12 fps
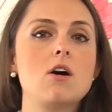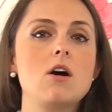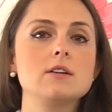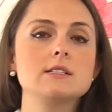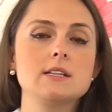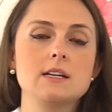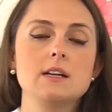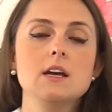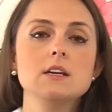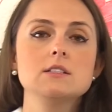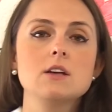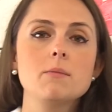causing
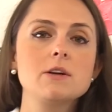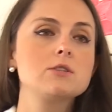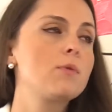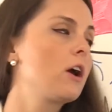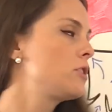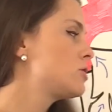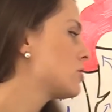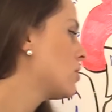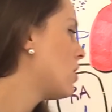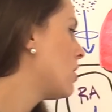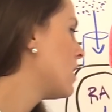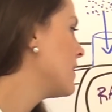so much pressure
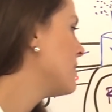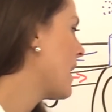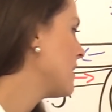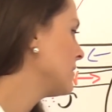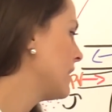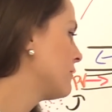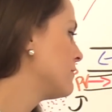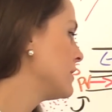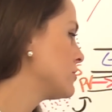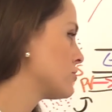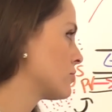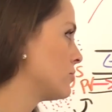on that left
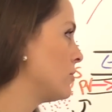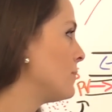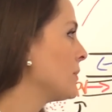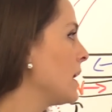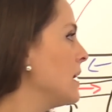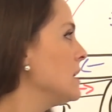ventricle.